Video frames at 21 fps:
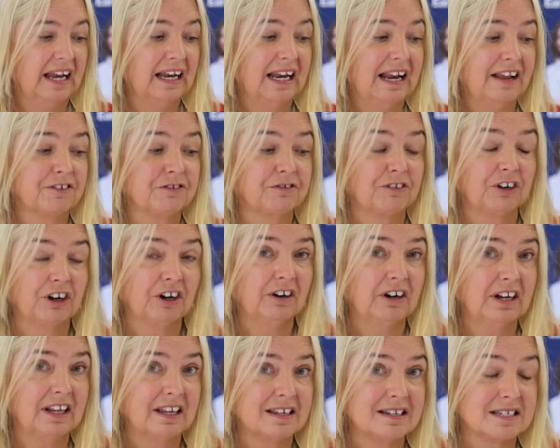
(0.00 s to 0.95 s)
and allows for
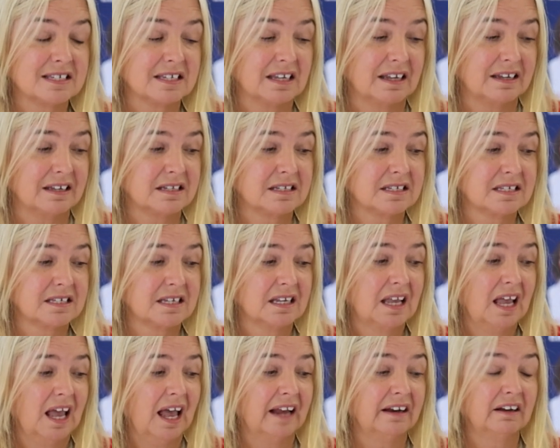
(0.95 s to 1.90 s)
early insights
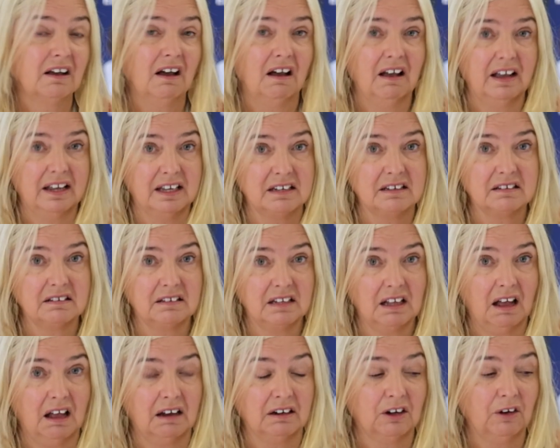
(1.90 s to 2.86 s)
and guide
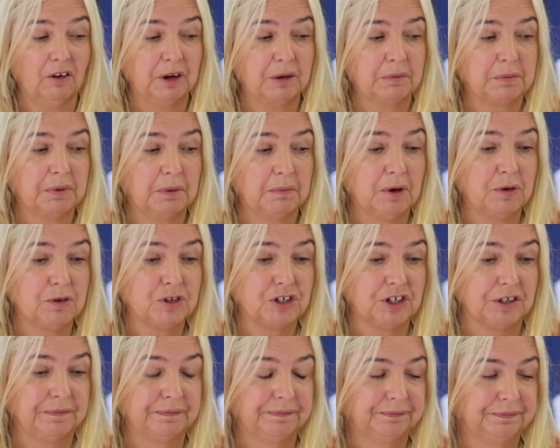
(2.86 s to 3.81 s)
the ongoing
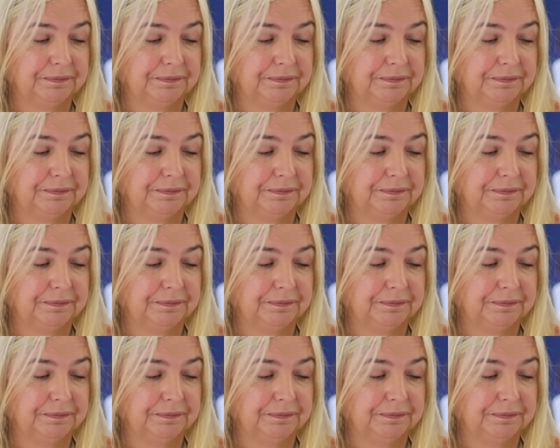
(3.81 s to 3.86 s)
promotion.